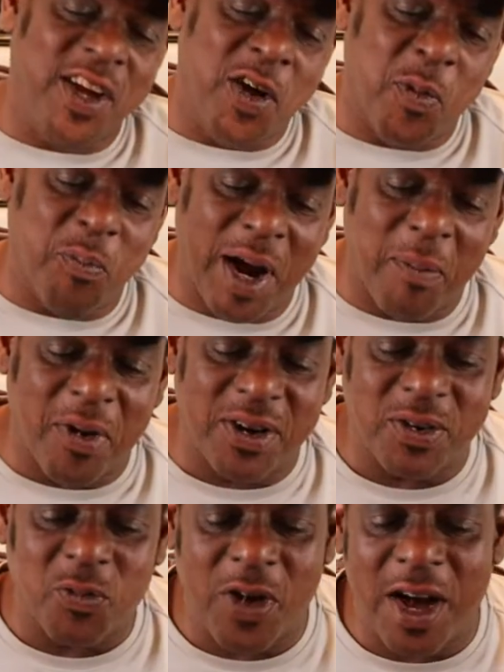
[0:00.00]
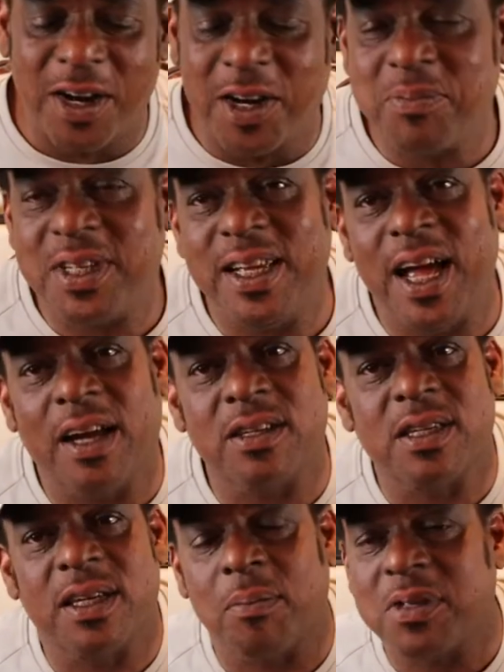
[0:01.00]
New member. Welcome, D.
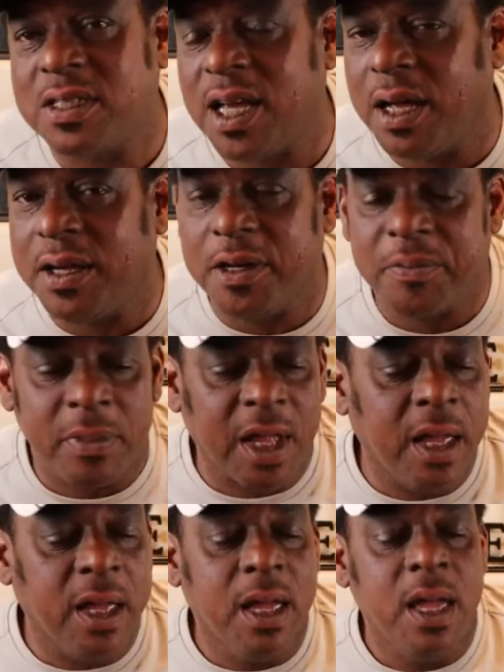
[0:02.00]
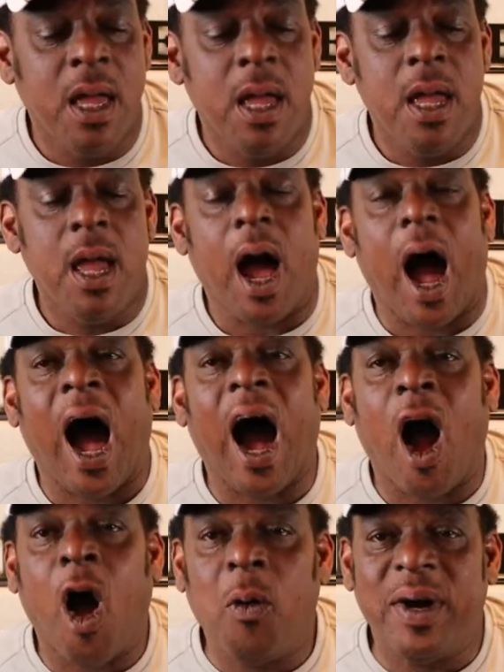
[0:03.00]
Anderson. I'm going to tell you,
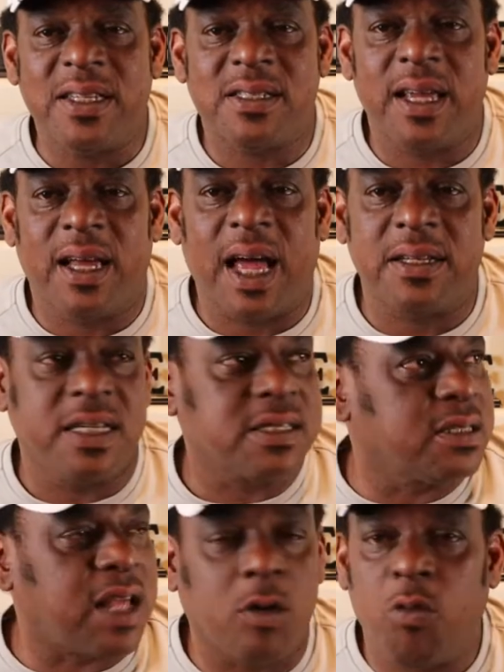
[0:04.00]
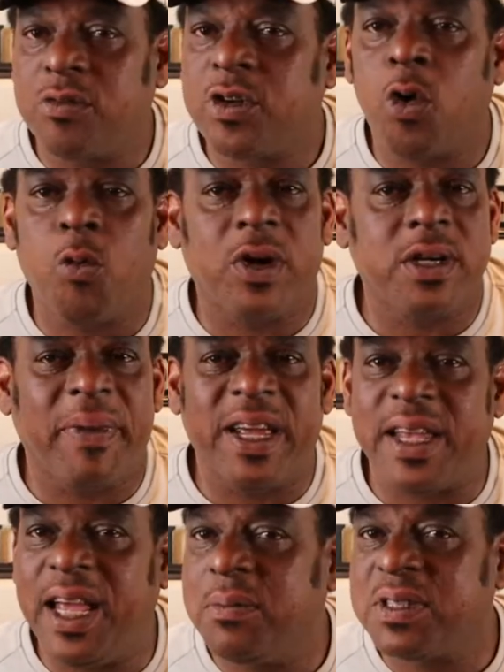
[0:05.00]
I always say it like this because I don't want no one to
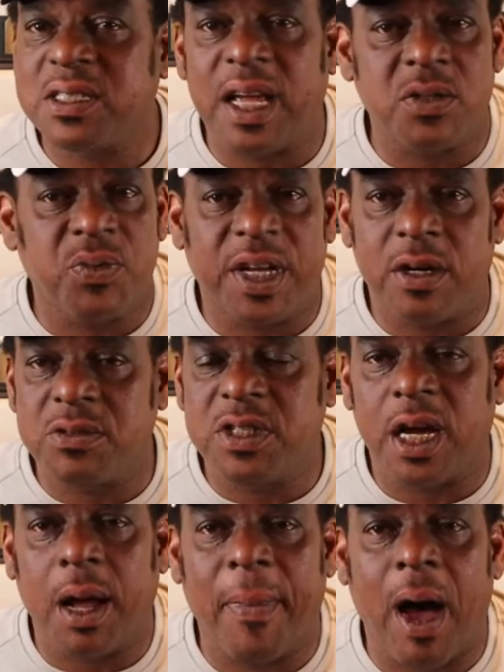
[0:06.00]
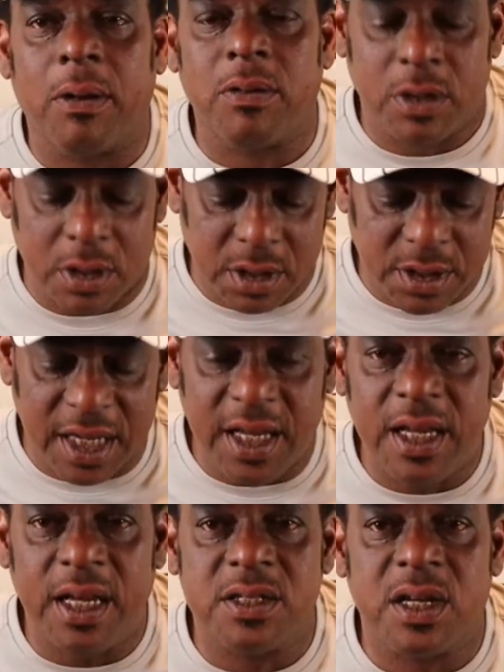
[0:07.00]
make any mistakes when they go check him out.
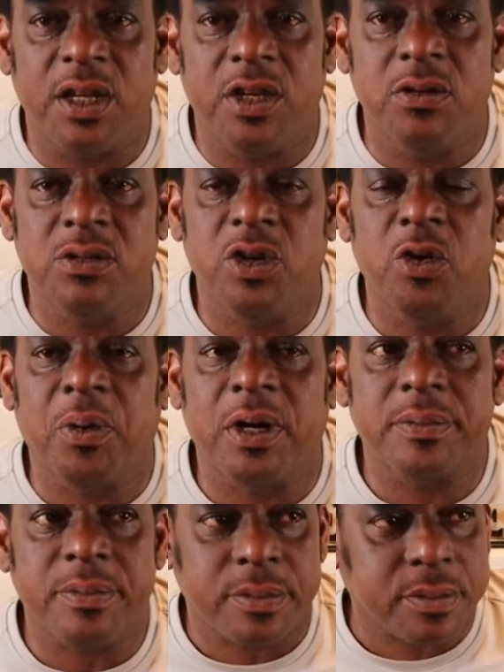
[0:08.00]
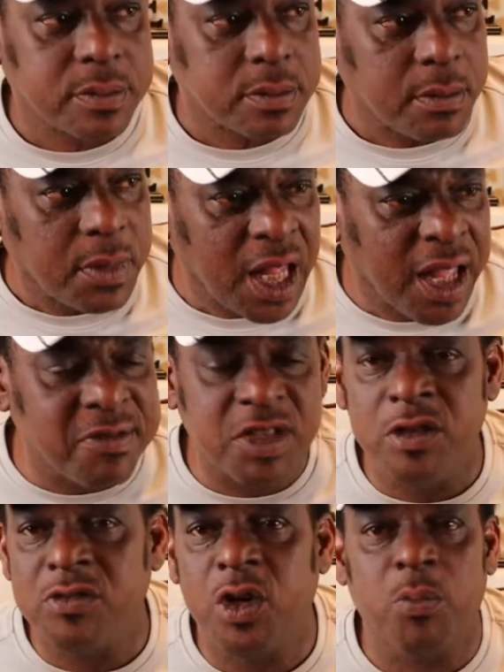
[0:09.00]
D is a YouTuber. He
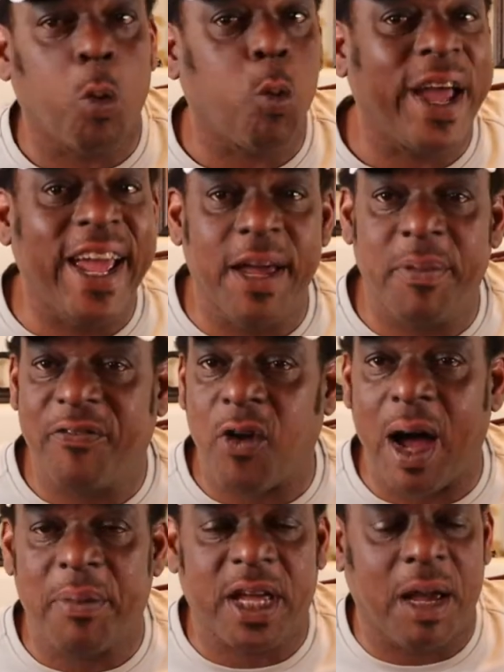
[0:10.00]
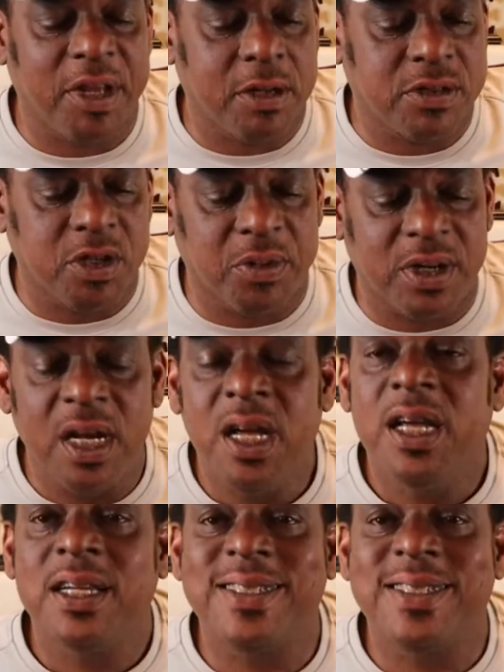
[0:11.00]
was a YouTuber way before I became a YouTuber.